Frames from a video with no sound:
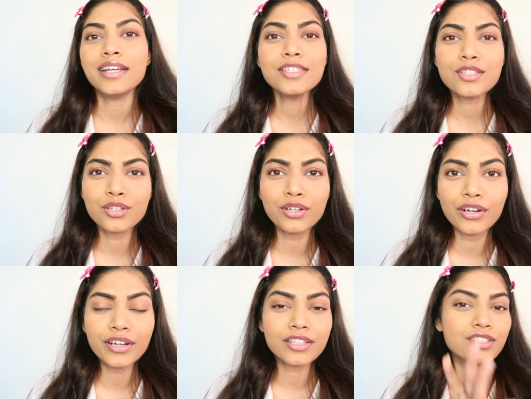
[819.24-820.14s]
It's
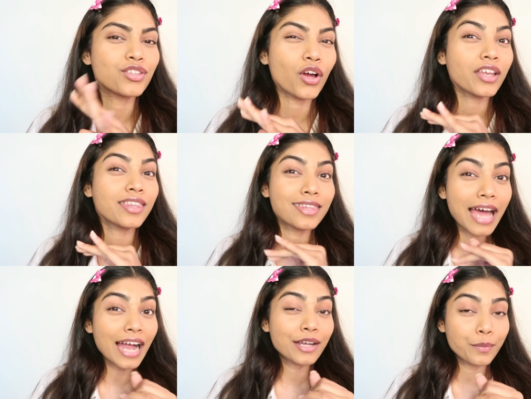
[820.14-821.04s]
good. It's not
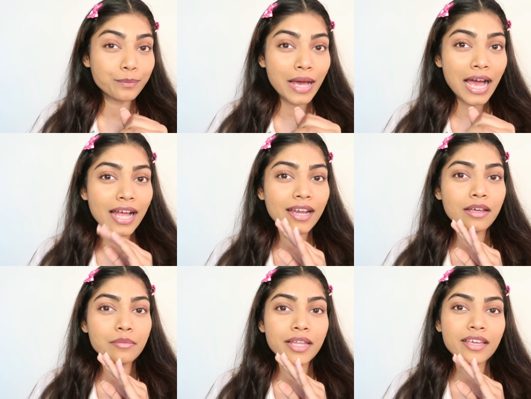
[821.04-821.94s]
that
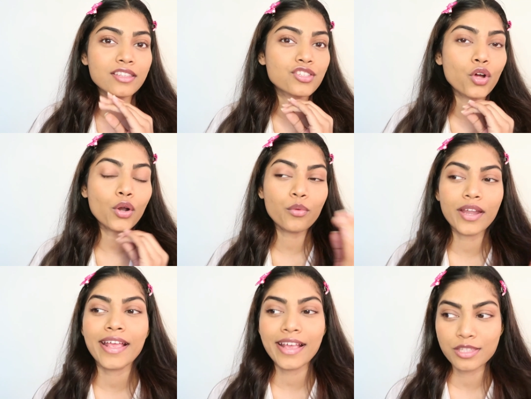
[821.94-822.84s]
bad, and like it's not
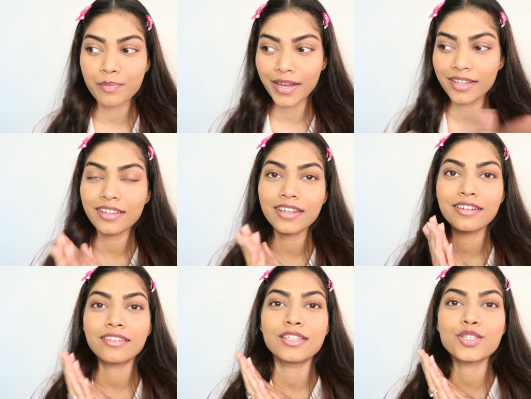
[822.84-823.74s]
what I
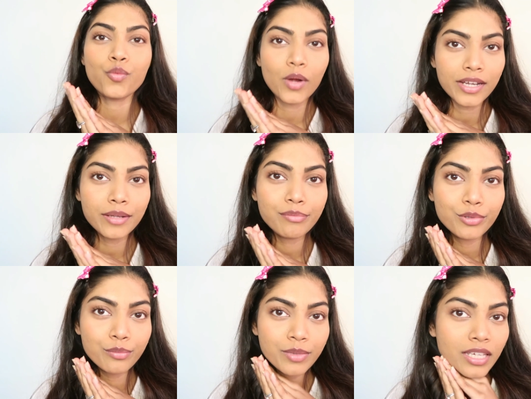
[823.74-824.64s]
expected this one
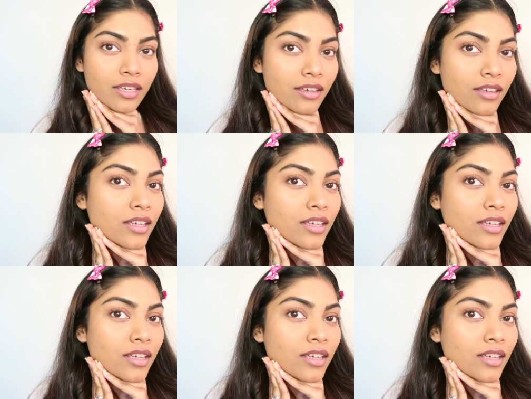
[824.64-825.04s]
dip to be.